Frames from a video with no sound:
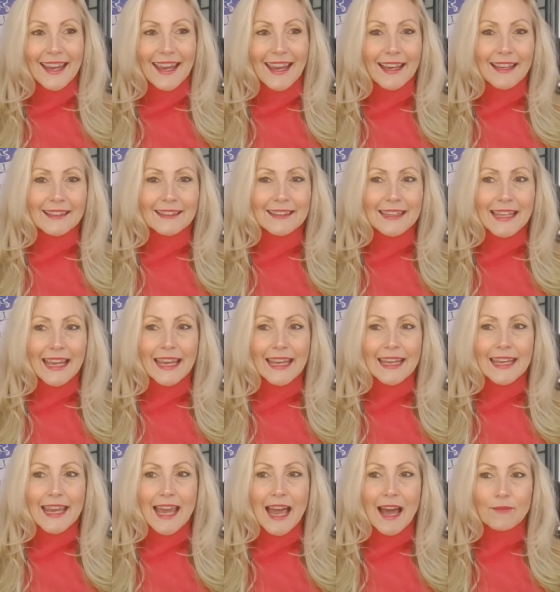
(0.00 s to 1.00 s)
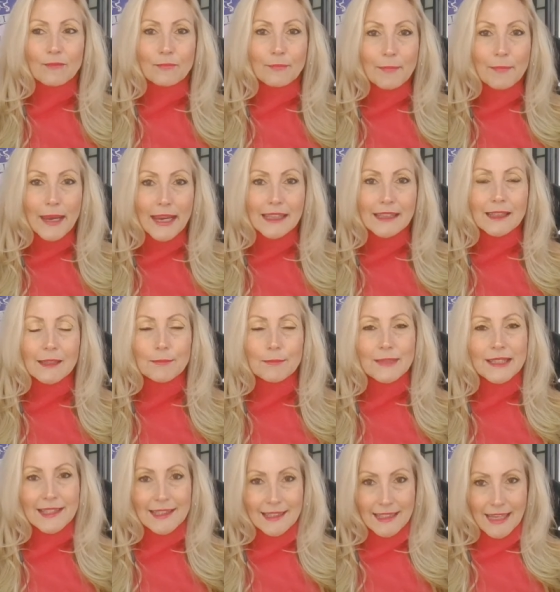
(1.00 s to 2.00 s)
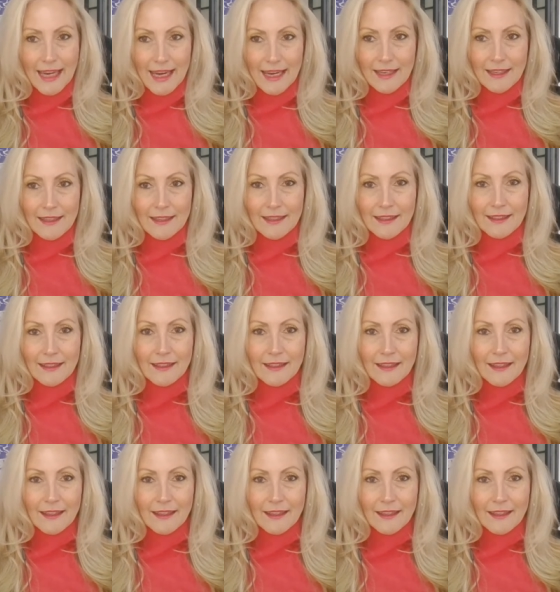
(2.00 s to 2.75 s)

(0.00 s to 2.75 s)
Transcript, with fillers: and they have made the mistake